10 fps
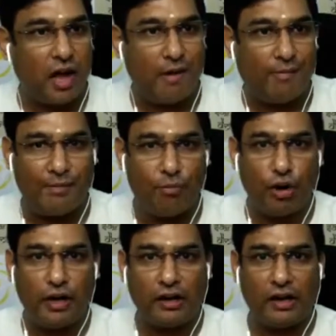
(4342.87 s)
Am I
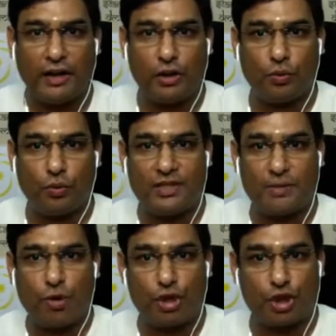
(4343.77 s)
more inclined towards
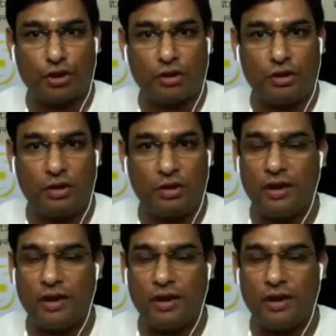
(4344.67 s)
emotion?